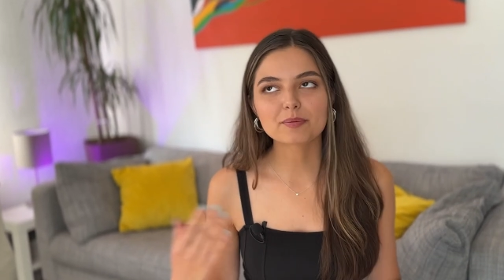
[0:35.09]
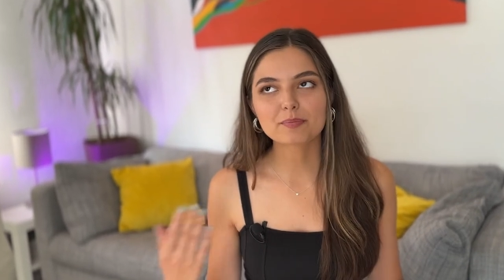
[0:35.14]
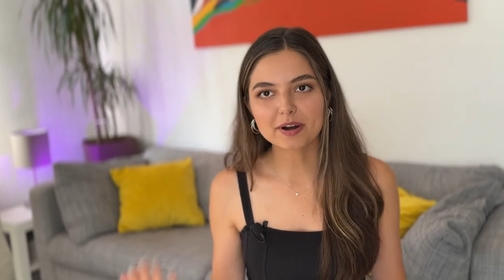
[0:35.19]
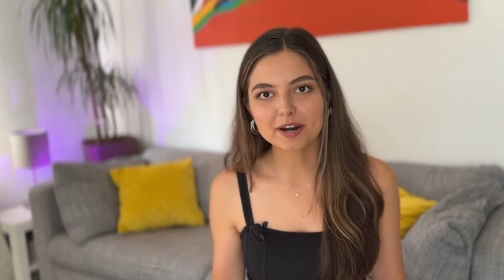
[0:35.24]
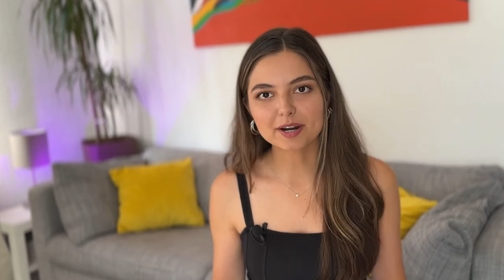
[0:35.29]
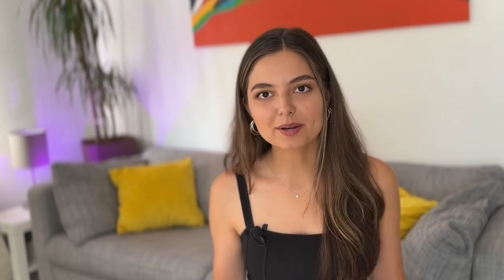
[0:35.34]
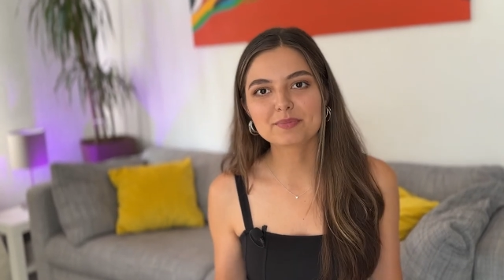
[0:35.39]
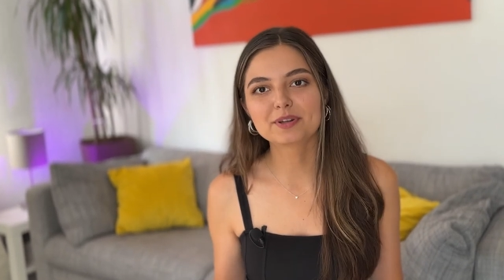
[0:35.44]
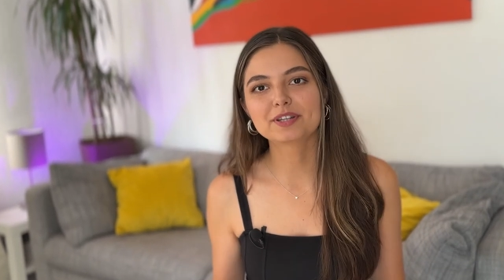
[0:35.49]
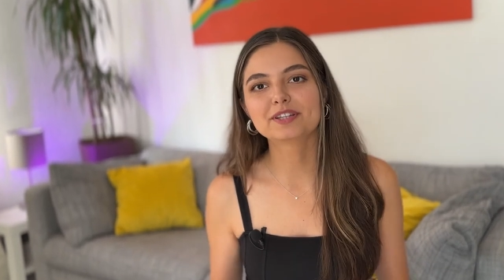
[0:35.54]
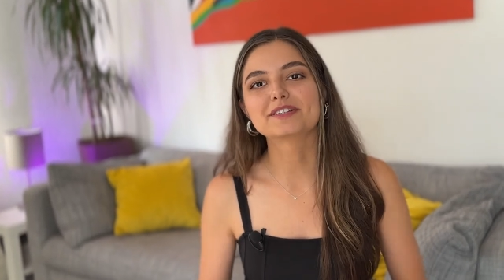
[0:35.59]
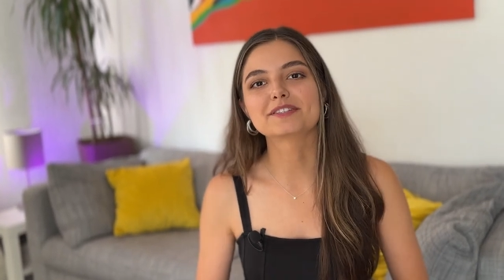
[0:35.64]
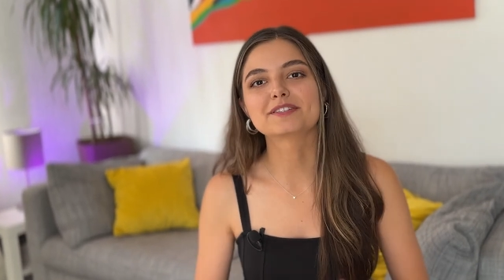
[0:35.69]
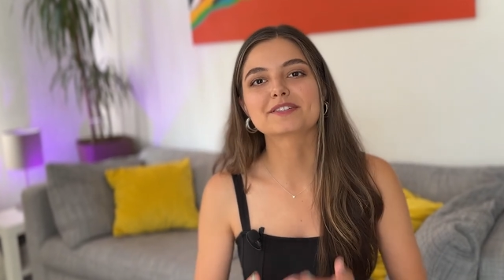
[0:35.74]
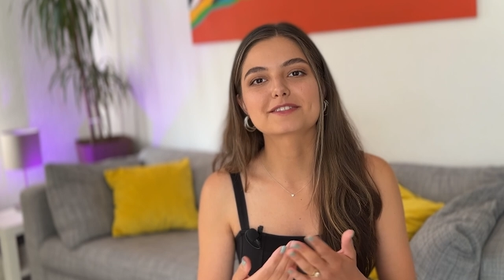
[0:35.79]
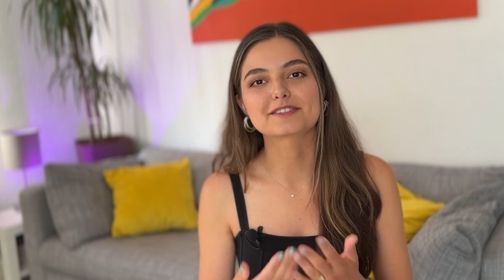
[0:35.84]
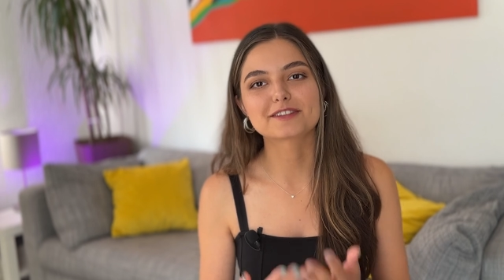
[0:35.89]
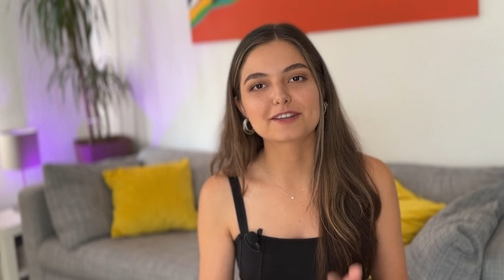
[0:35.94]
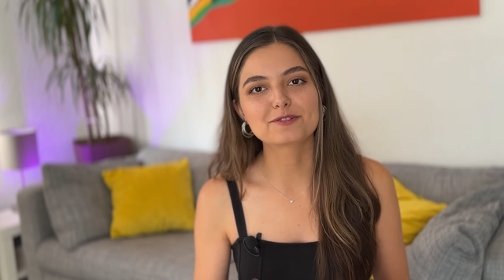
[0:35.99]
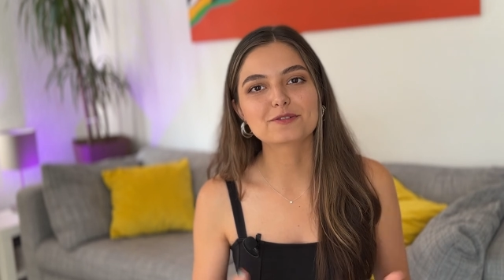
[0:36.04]
apartment
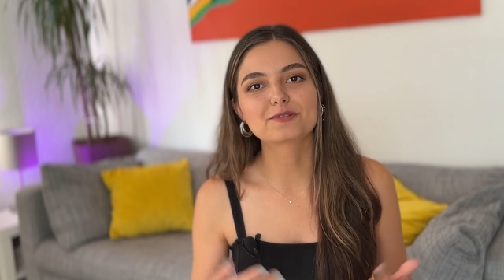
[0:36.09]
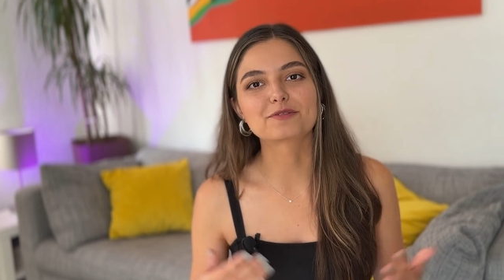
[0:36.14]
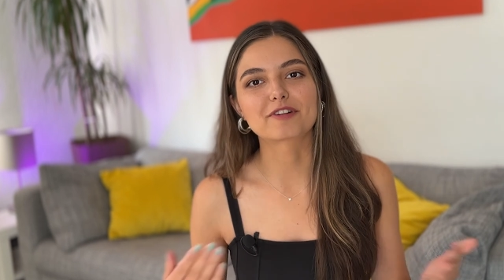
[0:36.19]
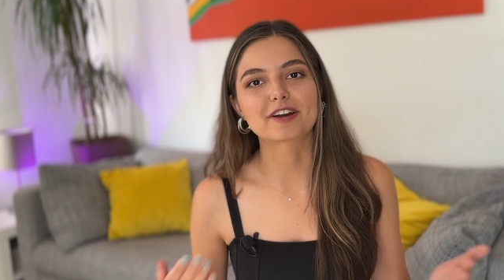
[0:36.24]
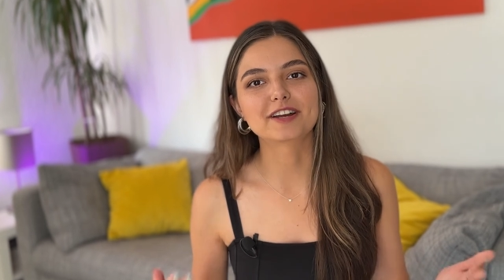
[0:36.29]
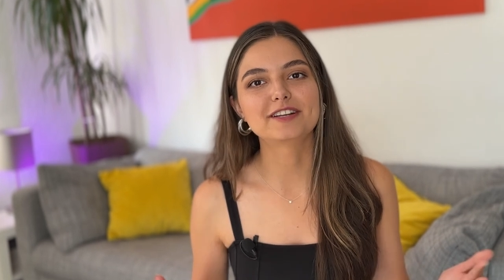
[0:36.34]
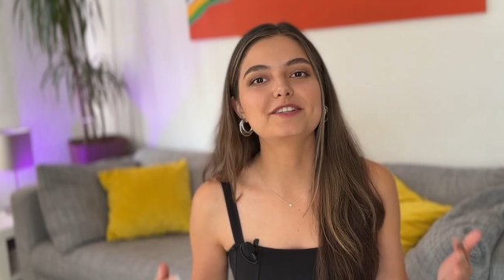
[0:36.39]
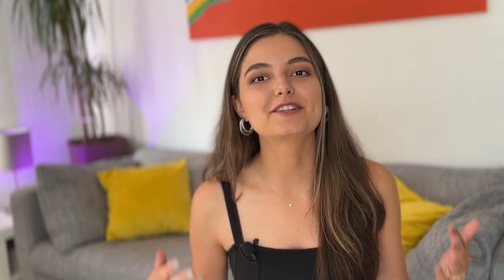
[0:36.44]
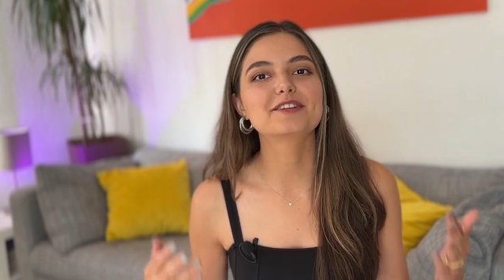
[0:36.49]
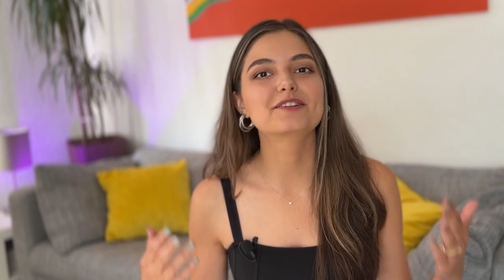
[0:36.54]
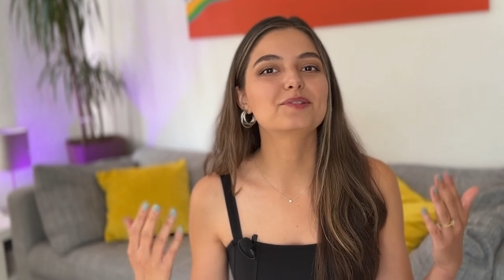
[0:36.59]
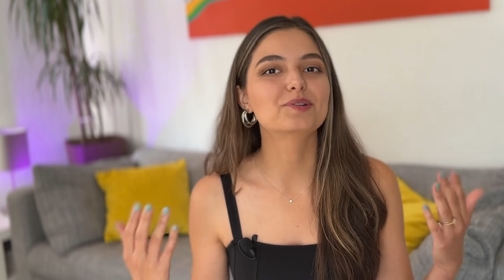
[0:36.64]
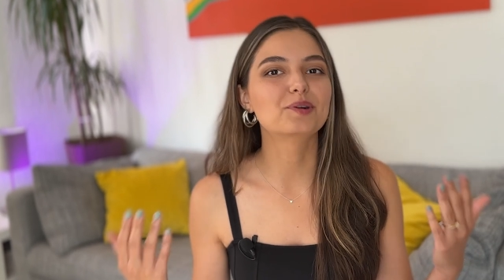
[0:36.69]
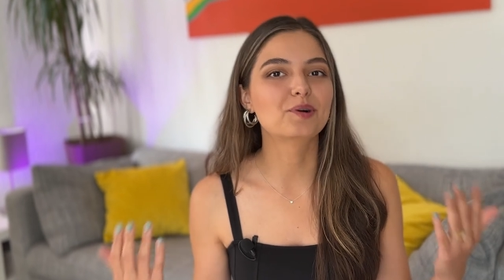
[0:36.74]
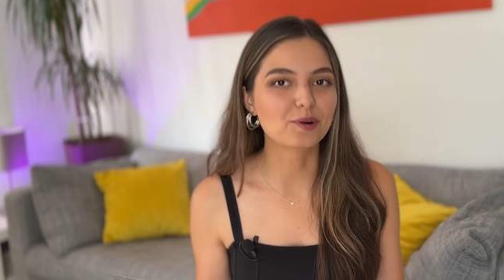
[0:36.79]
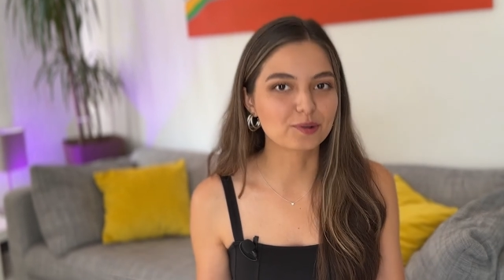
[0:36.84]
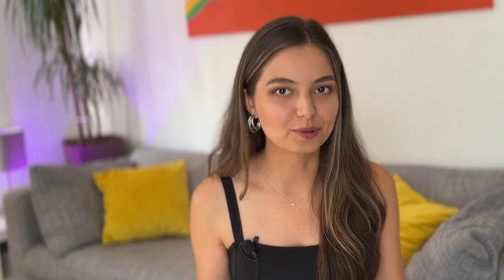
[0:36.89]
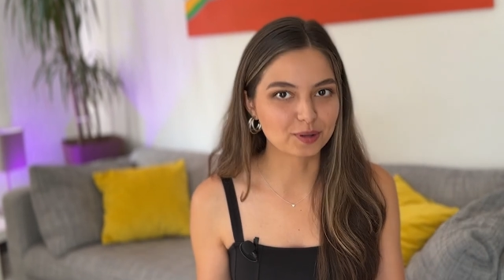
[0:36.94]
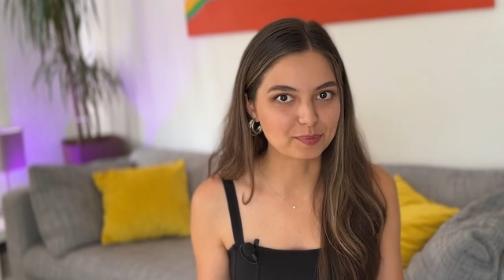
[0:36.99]
instead of renting the whole